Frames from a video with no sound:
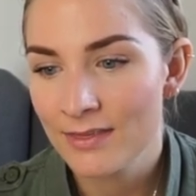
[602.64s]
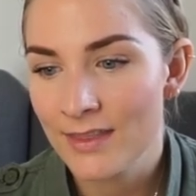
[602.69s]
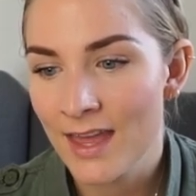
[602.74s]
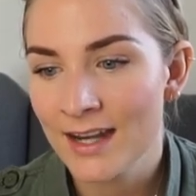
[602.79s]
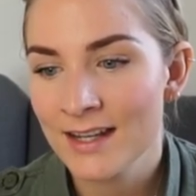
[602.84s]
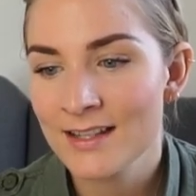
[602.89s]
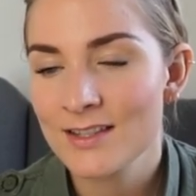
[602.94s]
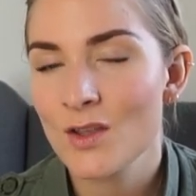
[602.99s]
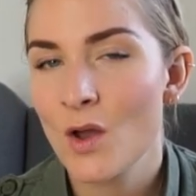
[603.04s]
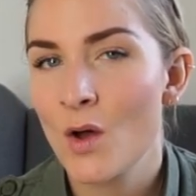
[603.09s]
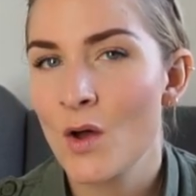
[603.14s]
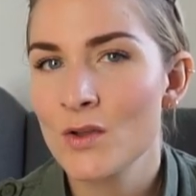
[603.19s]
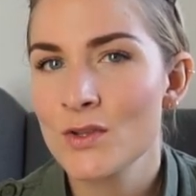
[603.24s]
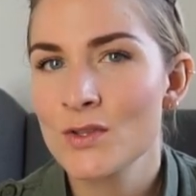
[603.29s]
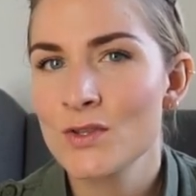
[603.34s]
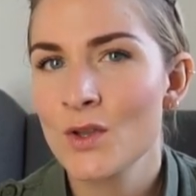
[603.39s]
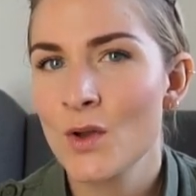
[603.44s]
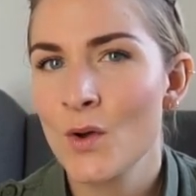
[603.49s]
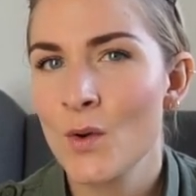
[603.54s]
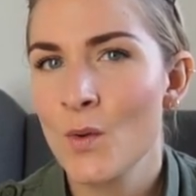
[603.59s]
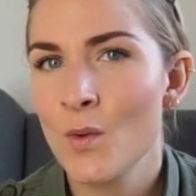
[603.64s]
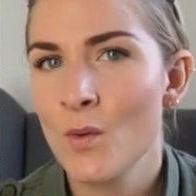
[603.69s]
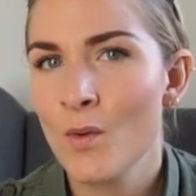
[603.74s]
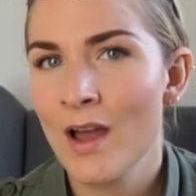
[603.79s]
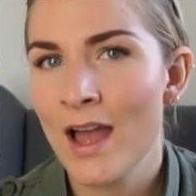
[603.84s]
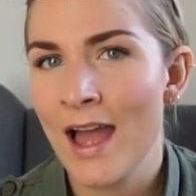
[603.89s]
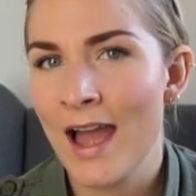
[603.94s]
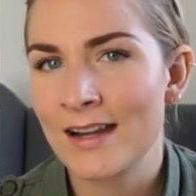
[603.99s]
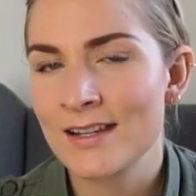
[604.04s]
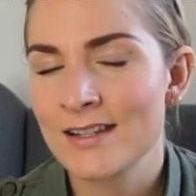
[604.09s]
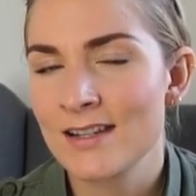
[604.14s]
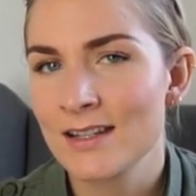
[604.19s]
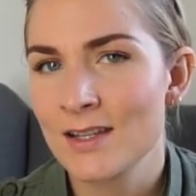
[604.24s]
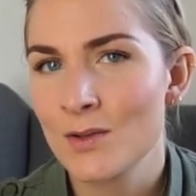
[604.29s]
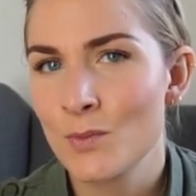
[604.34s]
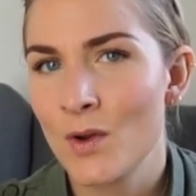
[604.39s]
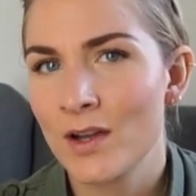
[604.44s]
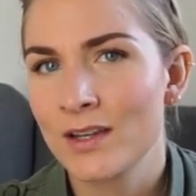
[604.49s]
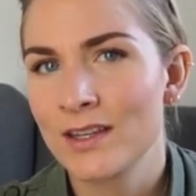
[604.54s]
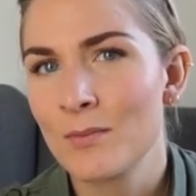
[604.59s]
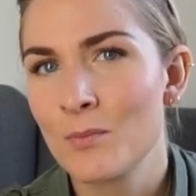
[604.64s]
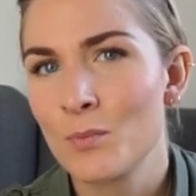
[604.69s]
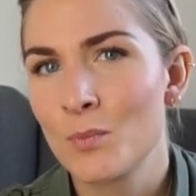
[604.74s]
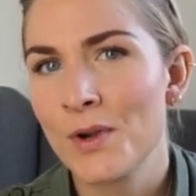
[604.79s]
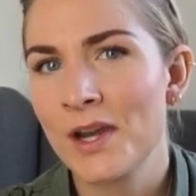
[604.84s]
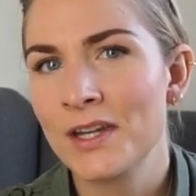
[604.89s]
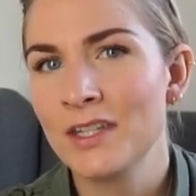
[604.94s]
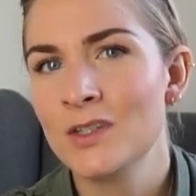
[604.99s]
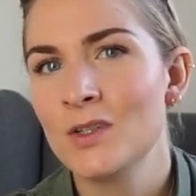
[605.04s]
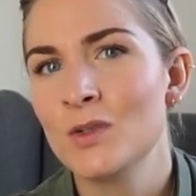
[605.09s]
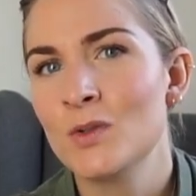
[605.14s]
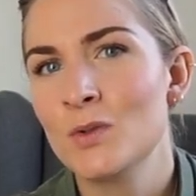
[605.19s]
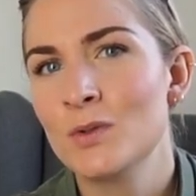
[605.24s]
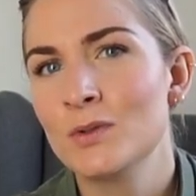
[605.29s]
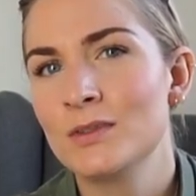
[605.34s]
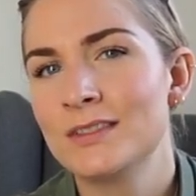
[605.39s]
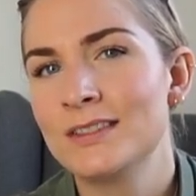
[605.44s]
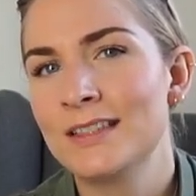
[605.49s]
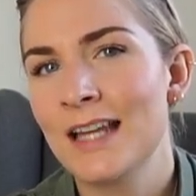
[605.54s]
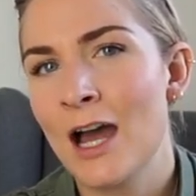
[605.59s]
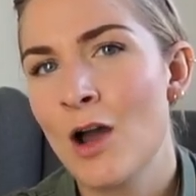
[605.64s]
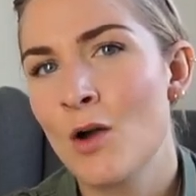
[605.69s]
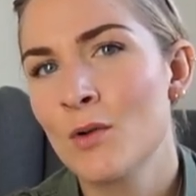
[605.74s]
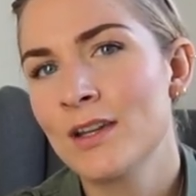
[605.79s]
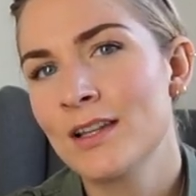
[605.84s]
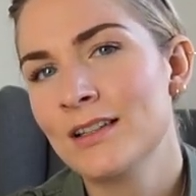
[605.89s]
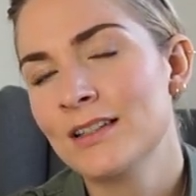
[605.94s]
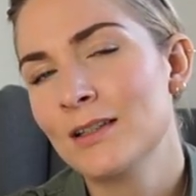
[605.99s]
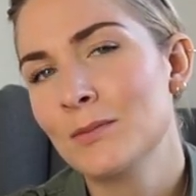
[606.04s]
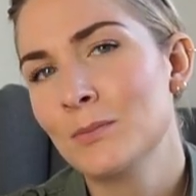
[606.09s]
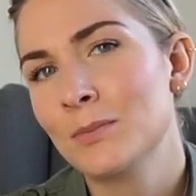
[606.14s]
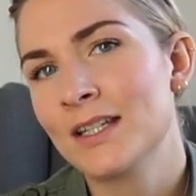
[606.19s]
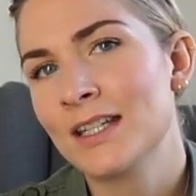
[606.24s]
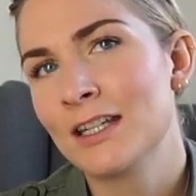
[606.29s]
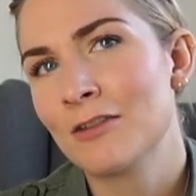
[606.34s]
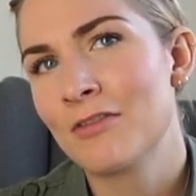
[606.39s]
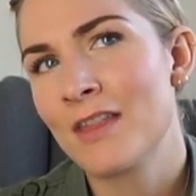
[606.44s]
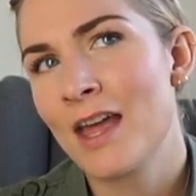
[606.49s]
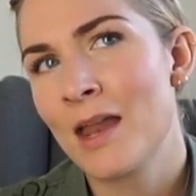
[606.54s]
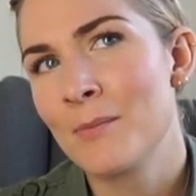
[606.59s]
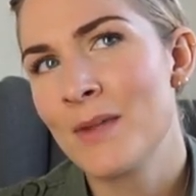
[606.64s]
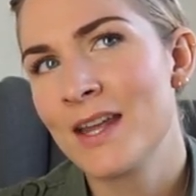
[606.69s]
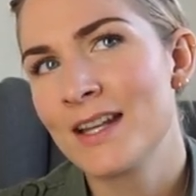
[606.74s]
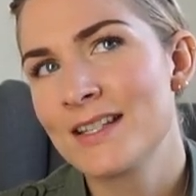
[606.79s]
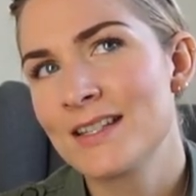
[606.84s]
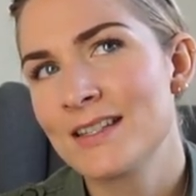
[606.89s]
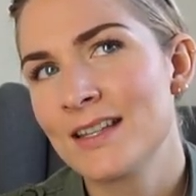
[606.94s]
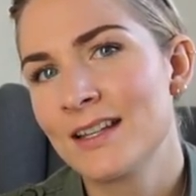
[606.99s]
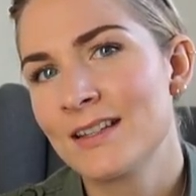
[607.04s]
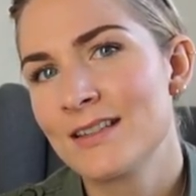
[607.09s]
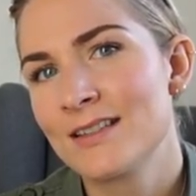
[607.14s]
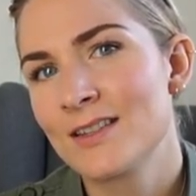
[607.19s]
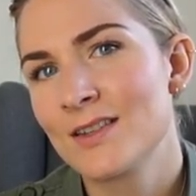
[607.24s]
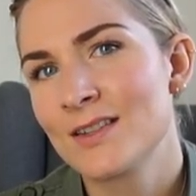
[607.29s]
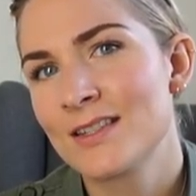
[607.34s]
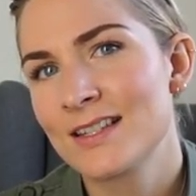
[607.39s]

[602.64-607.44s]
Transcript: that is also actually what can bring you down a little bit, if that makes sense.